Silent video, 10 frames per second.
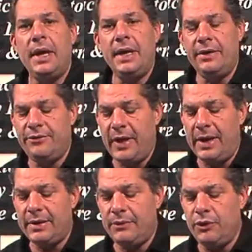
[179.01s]
is that
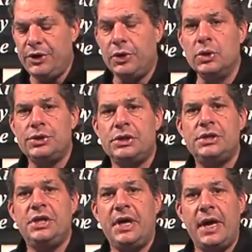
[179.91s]
it reduces
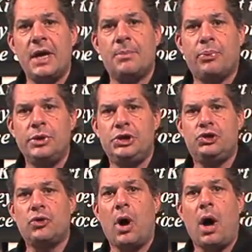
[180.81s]
the amperage
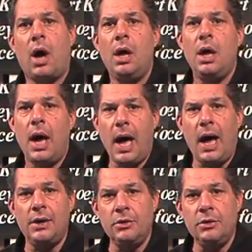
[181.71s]
draw on the